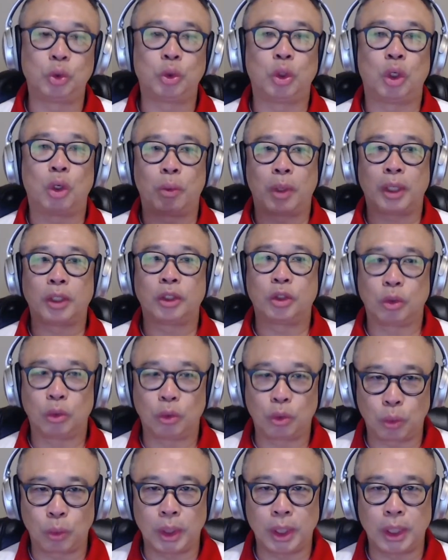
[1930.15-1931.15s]
2 or 1
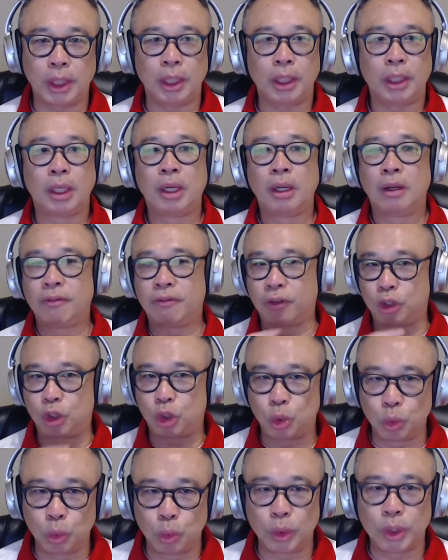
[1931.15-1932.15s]
to 3 for
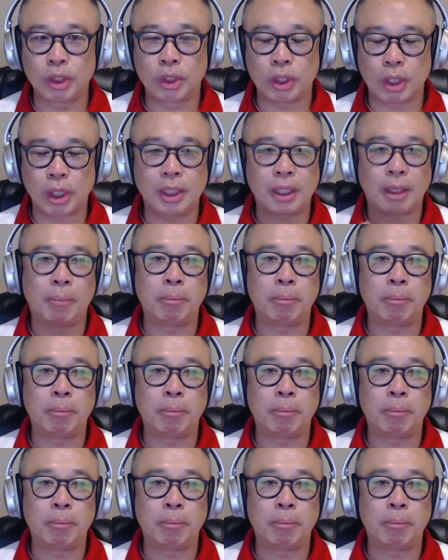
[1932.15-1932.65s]
2 reasons.